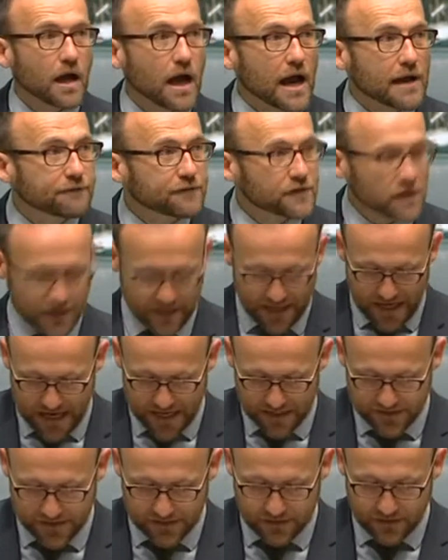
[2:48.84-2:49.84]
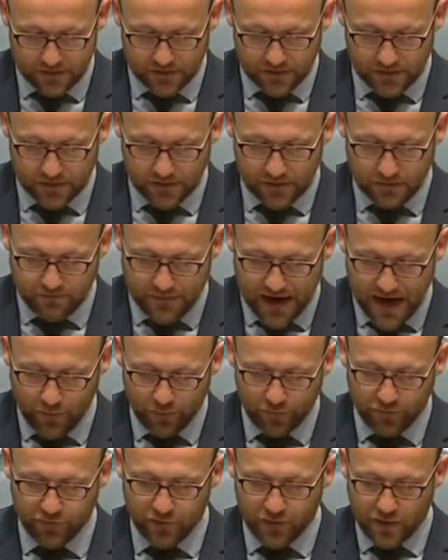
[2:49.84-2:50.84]
And for the last
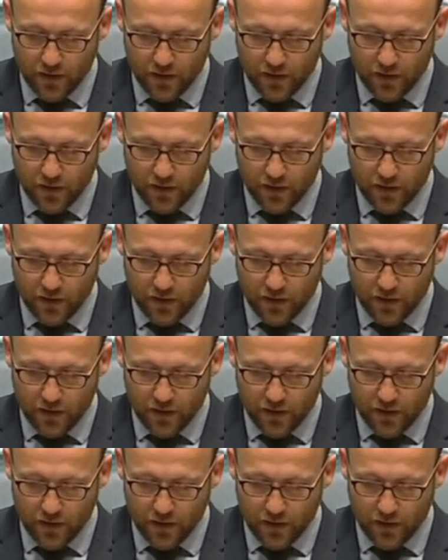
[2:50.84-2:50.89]
month,